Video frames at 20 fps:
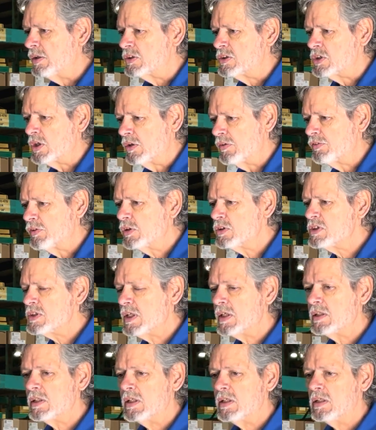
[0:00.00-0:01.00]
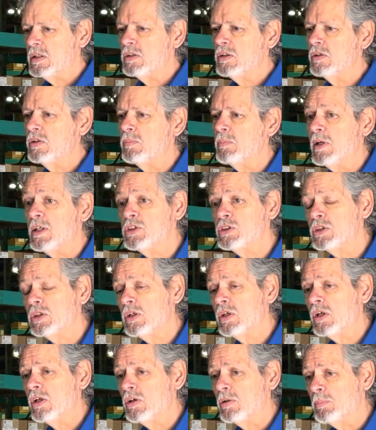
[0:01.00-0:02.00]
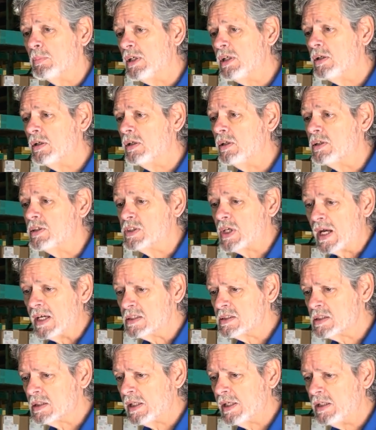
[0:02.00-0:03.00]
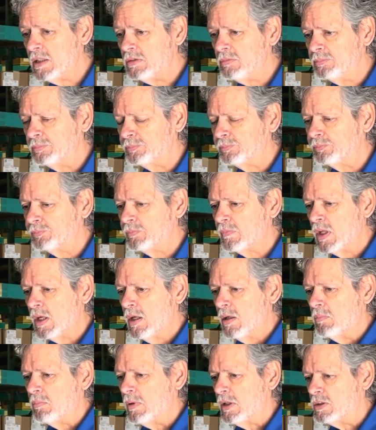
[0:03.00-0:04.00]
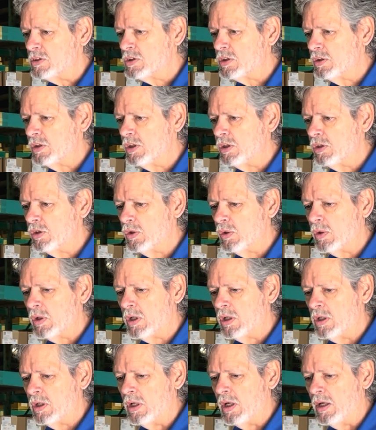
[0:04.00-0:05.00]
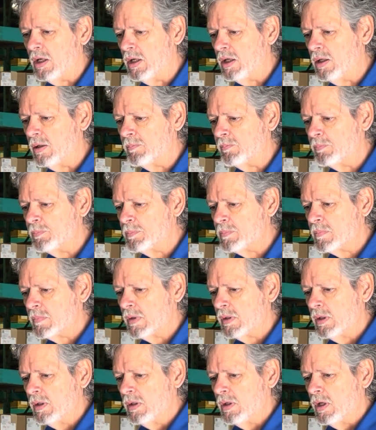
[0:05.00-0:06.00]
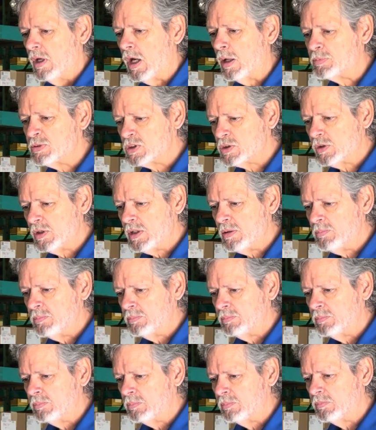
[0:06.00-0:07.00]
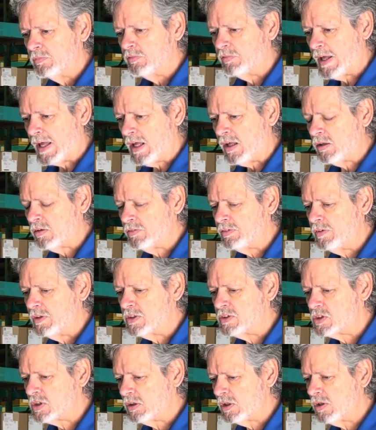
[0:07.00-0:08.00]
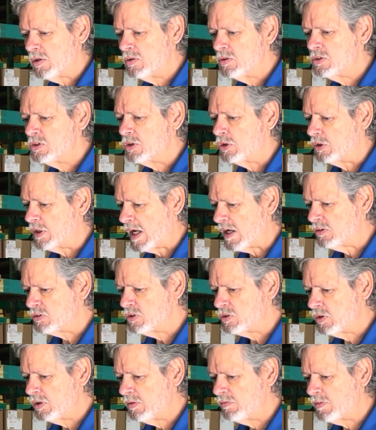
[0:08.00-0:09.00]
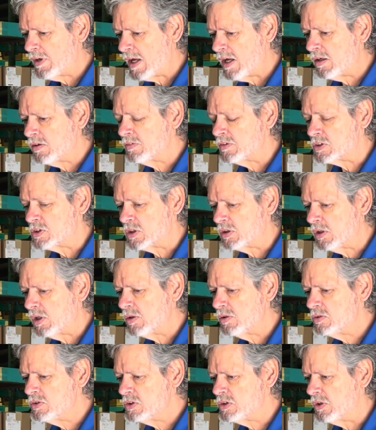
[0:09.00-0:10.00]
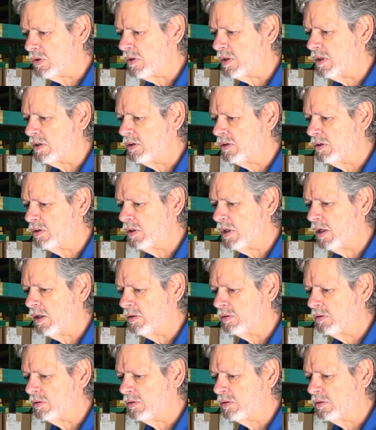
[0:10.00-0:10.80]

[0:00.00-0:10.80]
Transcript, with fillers: so the first thing that you do, make sure your meter is isolated. Make sure your uh, upstream valve is closed, your downstream valve is closed so that you're not